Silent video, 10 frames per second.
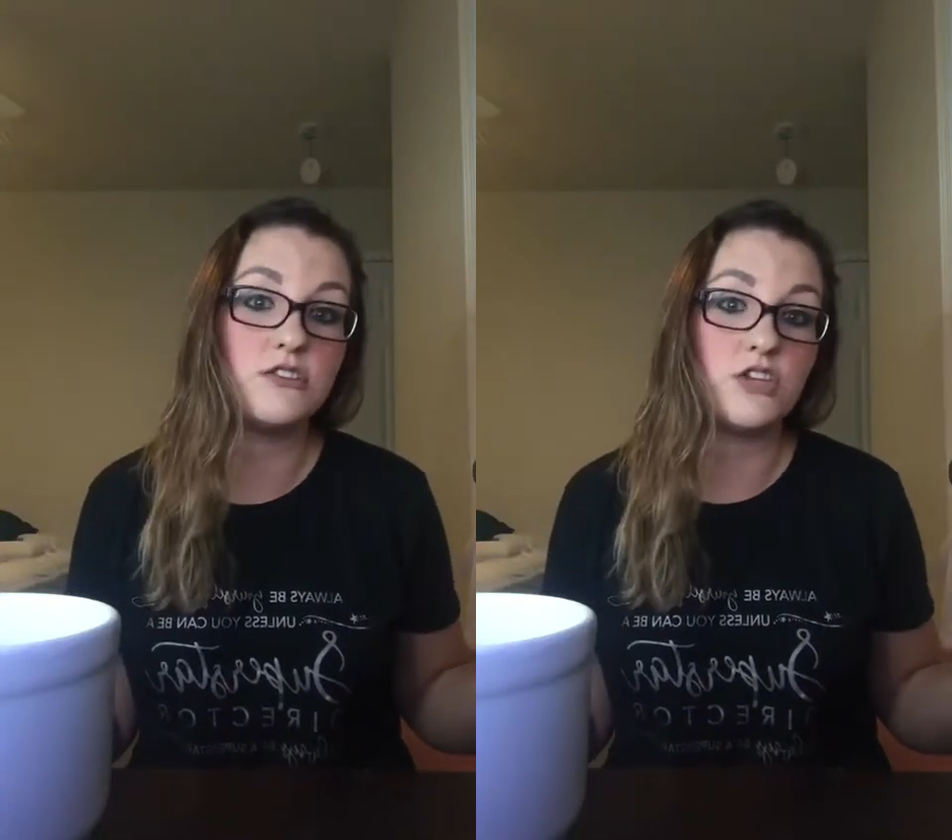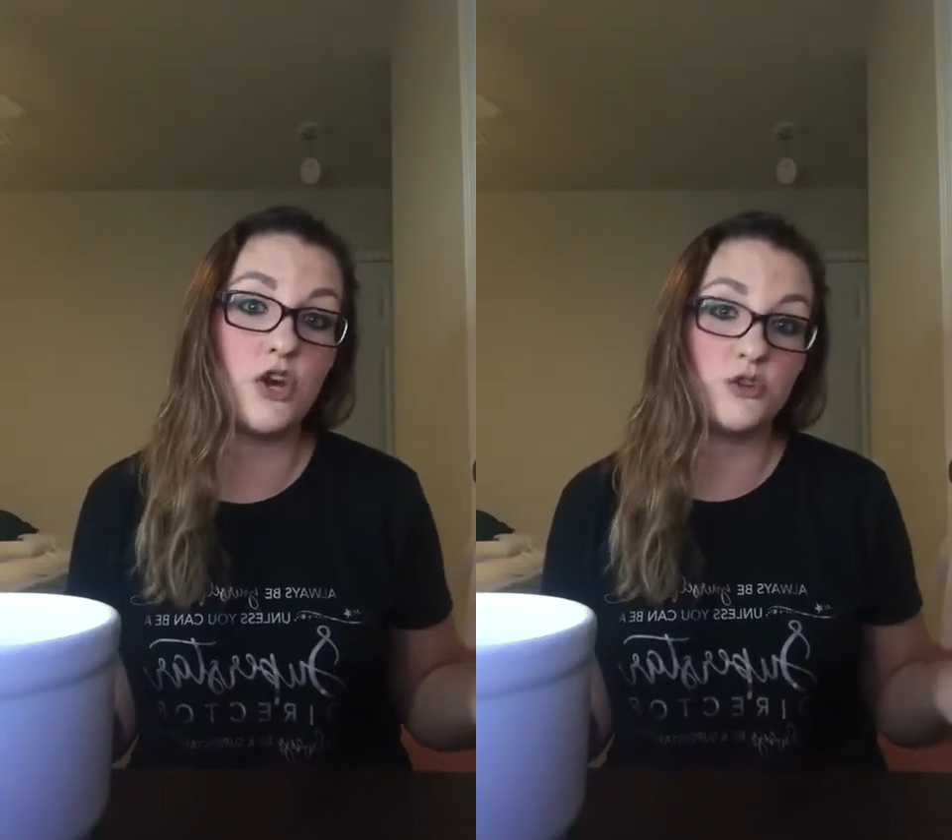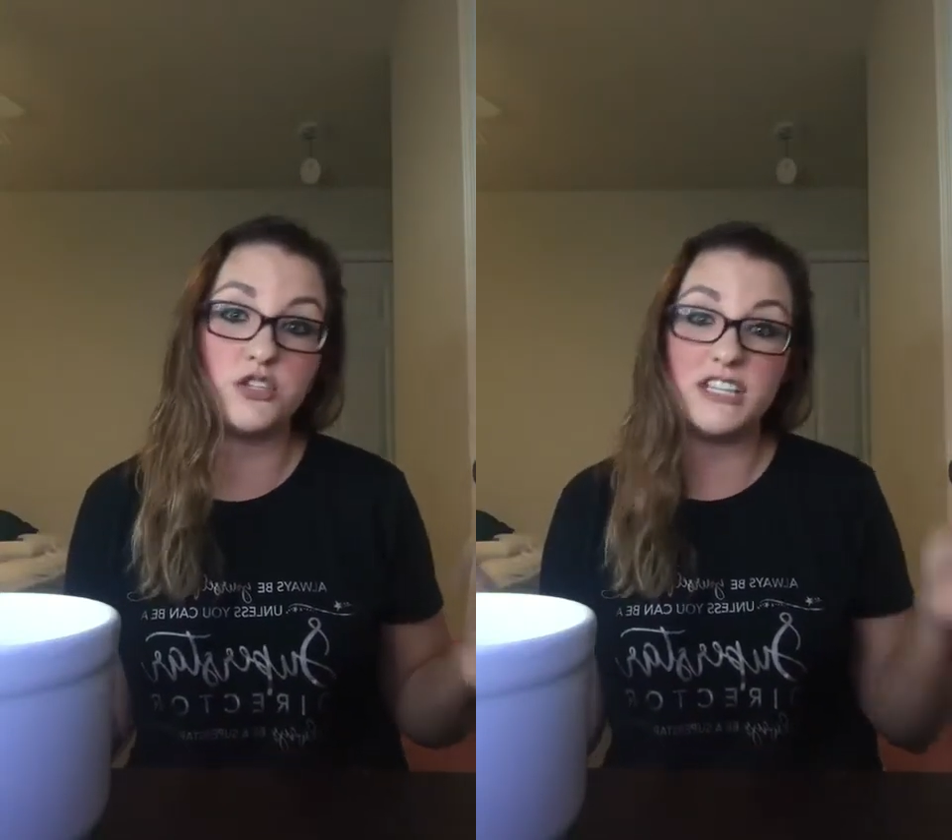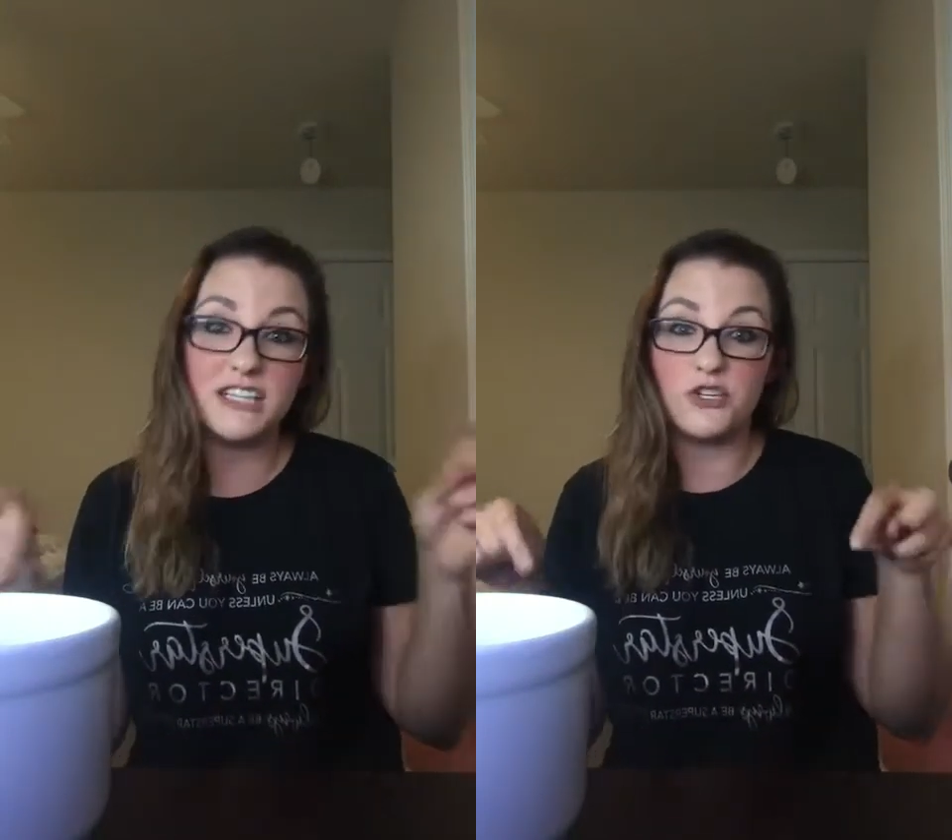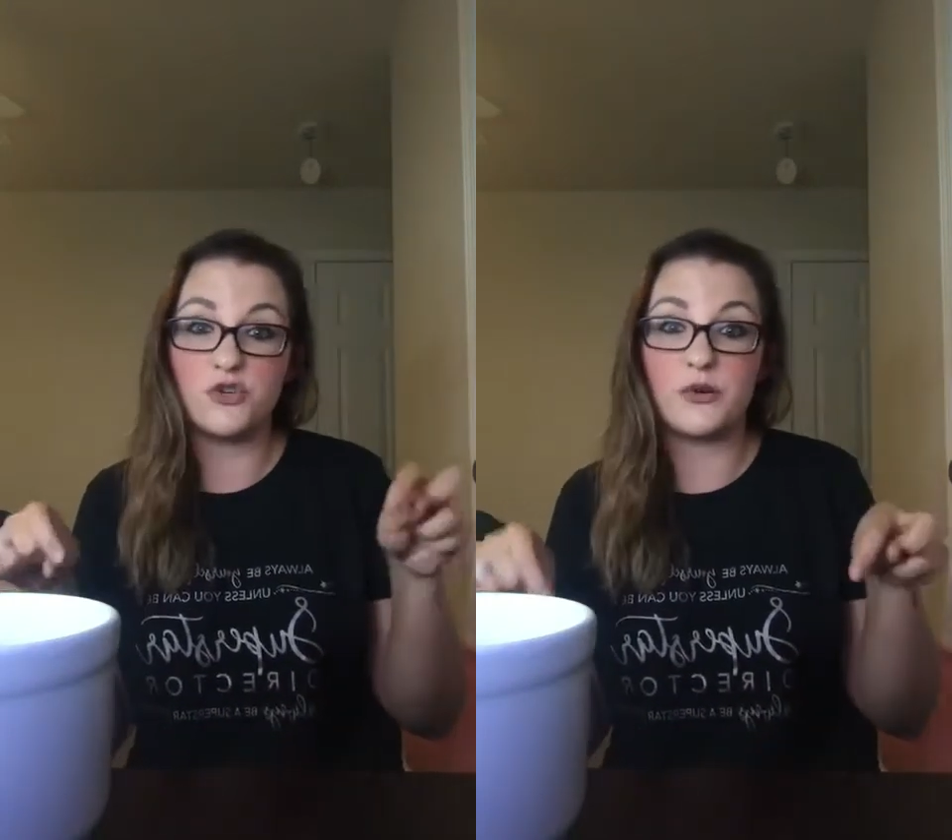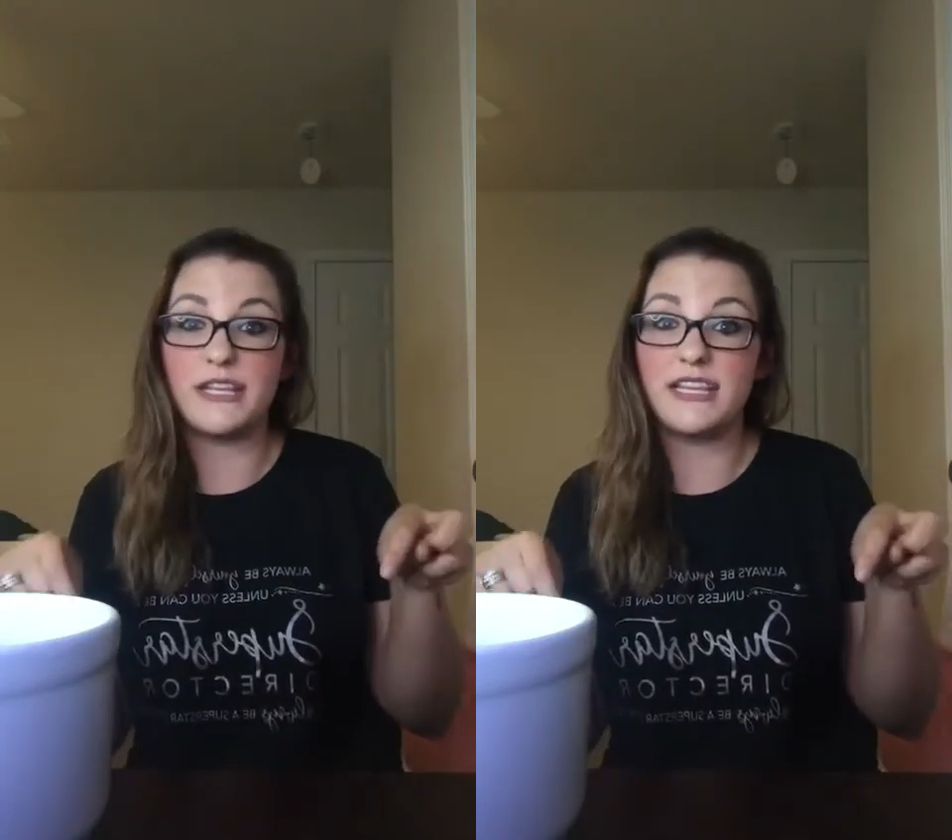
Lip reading: So you need to join